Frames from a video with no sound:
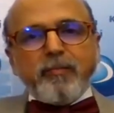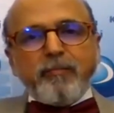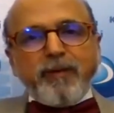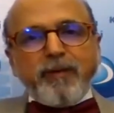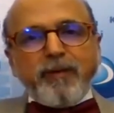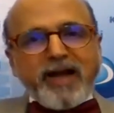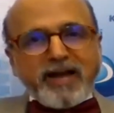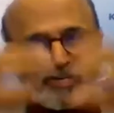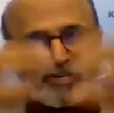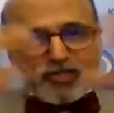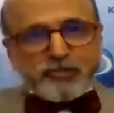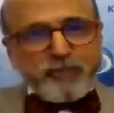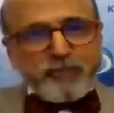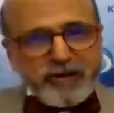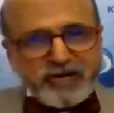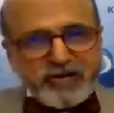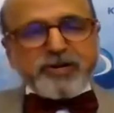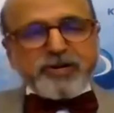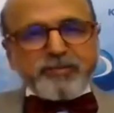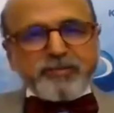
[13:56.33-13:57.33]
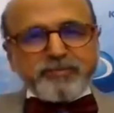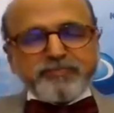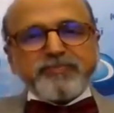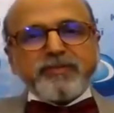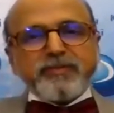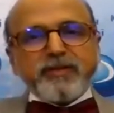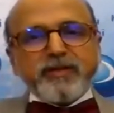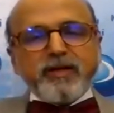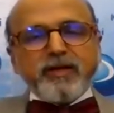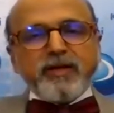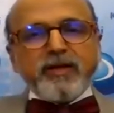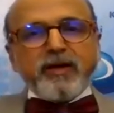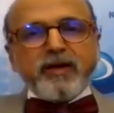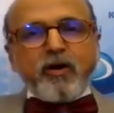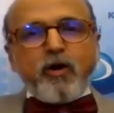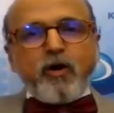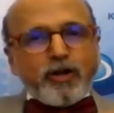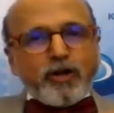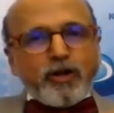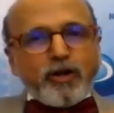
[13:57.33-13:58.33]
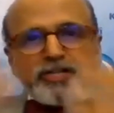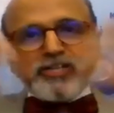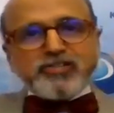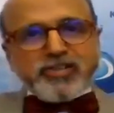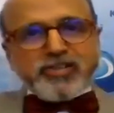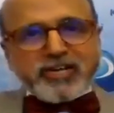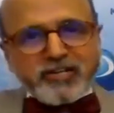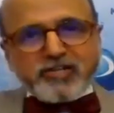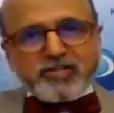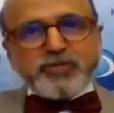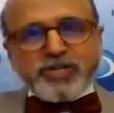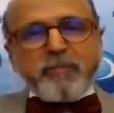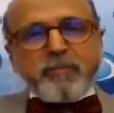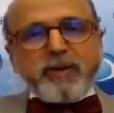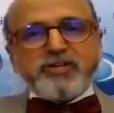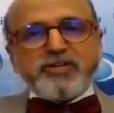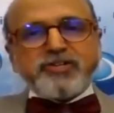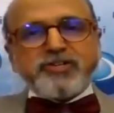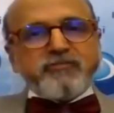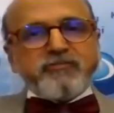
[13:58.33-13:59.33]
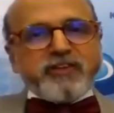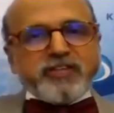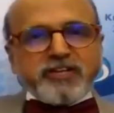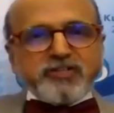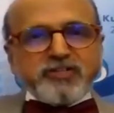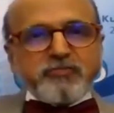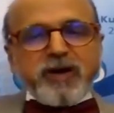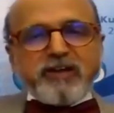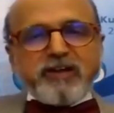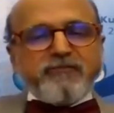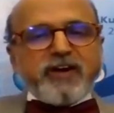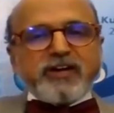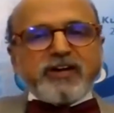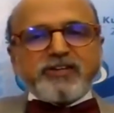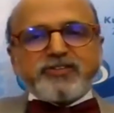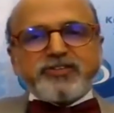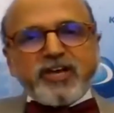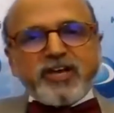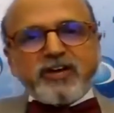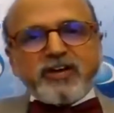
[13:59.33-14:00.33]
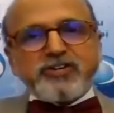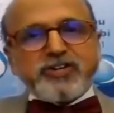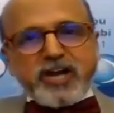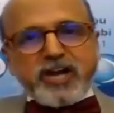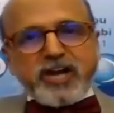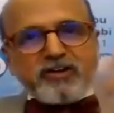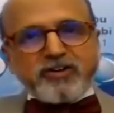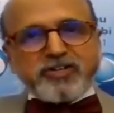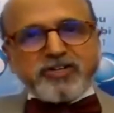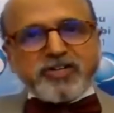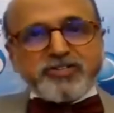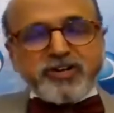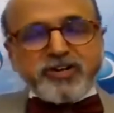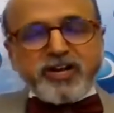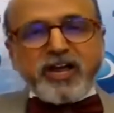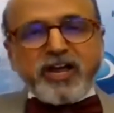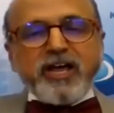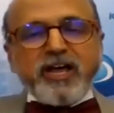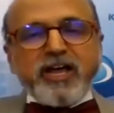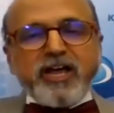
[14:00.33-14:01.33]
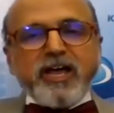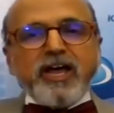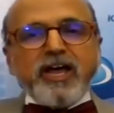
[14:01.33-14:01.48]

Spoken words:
banking spectrum, all the sectors which I mentioned, whether it's manufacturing or trade or treasury,